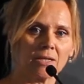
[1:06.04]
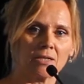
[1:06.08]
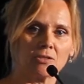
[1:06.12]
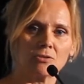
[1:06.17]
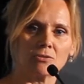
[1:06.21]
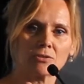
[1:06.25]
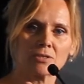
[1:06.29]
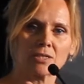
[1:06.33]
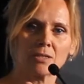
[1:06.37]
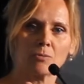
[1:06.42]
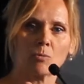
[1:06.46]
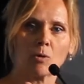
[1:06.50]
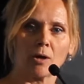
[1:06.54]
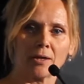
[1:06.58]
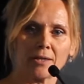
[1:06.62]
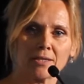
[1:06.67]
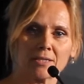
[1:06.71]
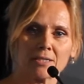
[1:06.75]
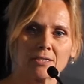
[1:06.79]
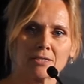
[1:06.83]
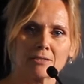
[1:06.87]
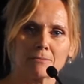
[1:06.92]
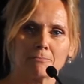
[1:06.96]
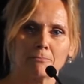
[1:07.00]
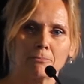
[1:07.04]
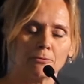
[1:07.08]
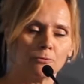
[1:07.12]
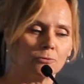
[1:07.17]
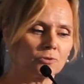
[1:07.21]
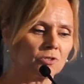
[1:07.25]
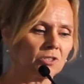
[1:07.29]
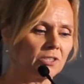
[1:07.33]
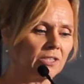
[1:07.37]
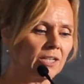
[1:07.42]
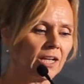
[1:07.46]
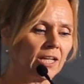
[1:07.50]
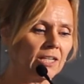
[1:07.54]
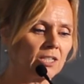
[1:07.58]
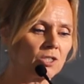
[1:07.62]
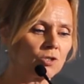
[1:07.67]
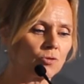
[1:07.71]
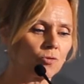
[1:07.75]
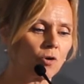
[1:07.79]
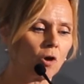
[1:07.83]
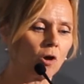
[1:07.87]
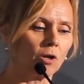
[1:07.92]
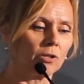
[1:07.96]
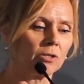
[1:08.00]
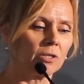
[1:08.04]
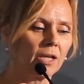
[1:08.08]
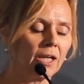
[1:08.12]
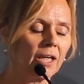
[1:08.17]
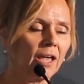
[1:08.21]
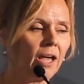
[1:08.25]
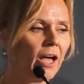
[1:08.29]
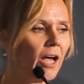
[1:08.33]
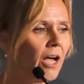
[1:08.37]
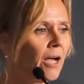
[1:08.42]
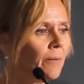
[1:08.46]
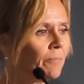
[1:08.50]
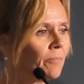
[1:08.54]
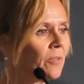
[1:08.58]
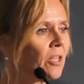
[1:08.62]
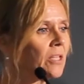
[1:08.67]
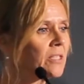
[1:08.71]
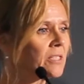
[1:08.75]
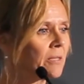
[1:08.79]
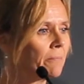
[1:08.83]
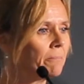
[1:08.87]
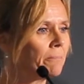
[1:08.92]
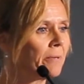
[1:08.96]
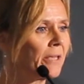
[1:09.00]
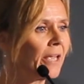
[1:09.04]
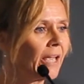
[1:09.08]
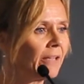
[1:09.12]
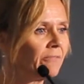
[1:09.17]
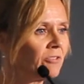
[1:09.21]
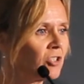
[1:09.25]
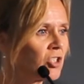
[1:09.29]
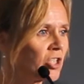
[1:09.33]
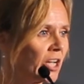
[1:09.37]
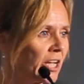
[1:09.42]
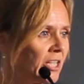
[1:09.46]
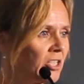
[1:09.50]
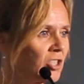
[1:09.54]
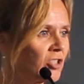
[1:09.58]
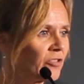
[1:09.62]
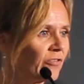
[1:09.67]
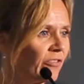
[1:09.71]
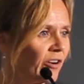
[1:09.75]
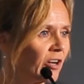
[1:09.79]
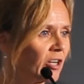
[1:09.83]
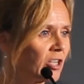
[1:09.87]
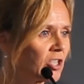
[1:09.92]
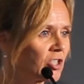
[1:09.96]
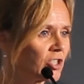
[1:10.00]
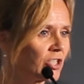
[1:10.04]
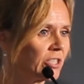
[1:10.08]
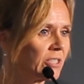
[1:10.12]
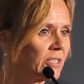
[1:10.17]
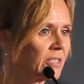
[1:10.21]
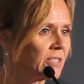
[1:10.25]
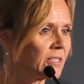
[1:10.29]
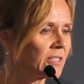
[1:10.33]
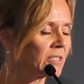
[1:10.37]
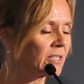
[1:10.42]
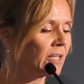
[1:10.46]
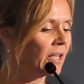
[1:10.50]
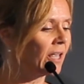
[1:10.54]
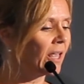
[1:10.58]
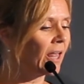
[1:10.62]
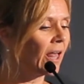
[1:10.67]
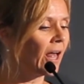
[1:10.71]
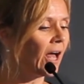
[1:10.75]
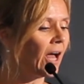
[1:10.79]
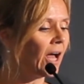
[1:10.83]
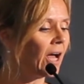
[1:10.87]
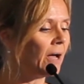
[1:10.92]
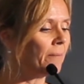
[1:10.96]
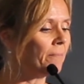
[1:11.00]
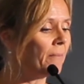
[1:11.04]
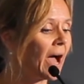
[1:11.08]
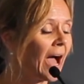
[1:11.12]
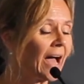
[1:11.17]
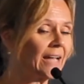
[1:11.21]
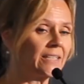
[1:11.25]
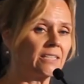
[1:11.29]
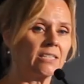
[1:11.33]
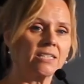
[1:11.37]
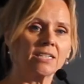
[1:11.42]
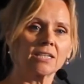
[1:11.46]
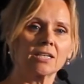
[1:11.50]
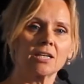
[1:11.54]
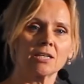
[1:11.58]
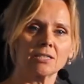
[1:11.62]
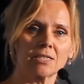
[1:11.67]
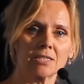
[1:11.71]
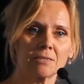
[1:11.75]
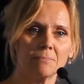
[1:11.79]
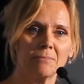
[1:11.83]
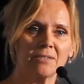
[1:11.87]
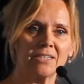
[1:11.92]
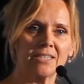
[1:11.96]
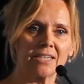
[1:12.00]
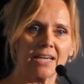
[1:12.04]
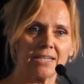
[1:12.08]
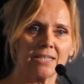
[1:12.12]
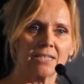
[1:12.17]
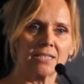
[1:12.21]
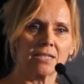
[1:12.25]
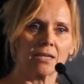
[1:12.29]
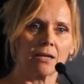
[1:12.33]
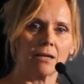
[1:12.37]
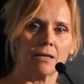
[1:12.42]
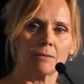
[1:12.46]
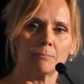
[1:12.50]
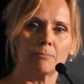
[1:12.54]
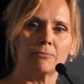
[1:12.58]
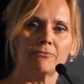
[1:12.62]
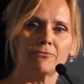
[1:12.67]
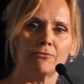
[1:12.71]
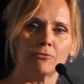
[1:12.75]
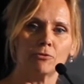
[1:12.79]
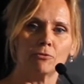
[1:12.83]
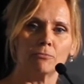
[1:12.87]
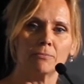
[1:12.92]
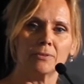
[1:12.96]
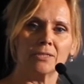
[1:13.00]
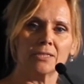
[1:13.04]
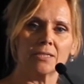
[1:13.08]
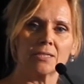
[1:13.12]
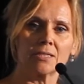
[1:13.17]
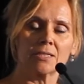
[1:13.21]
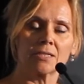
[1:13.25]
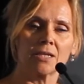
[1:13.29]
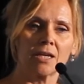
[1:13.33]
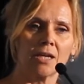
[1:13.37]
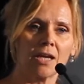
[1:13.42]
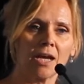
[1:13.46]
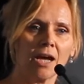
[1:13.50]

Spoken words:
and you'll see why this is important later on, some behaviour change functions, and customer data and performance.